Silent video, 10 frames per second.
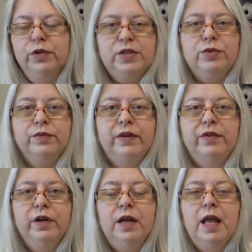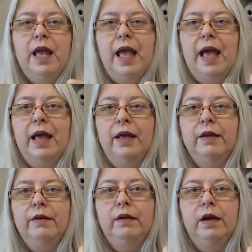Crystal River
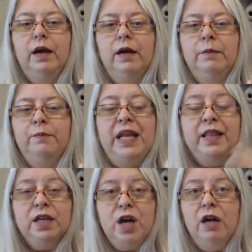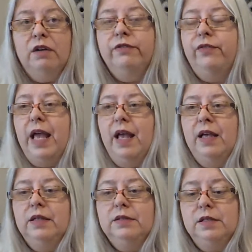and in the Gulf
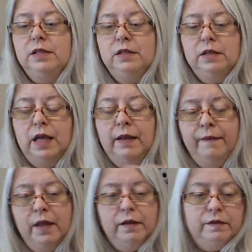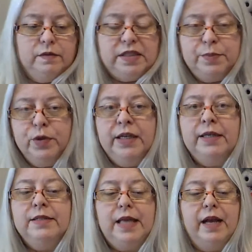and in the
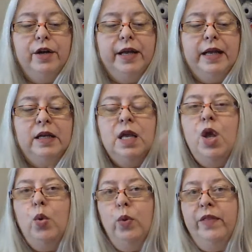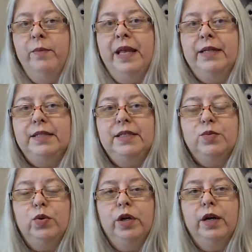Springs area where the
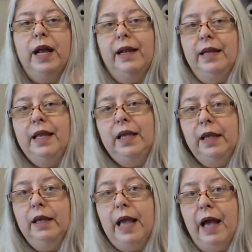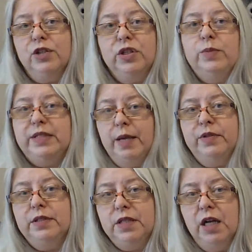manatees were. And he actually was
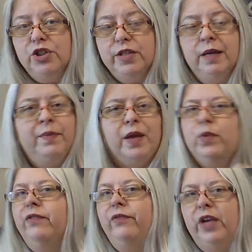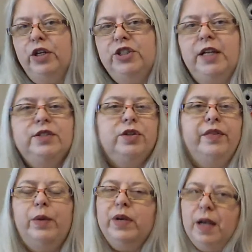able to touch them. They were very gentle.
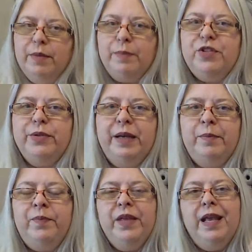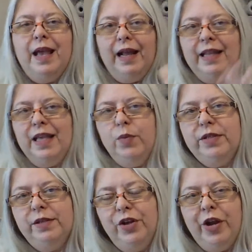They would come up to him and he
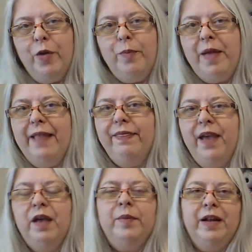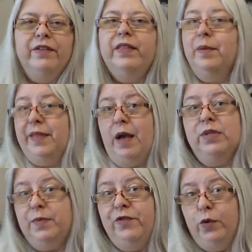would, pet them and everything. But that
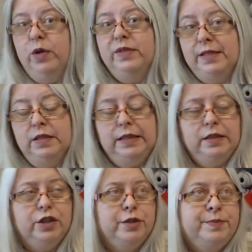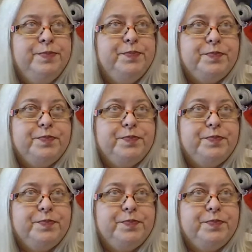was before it was illegal.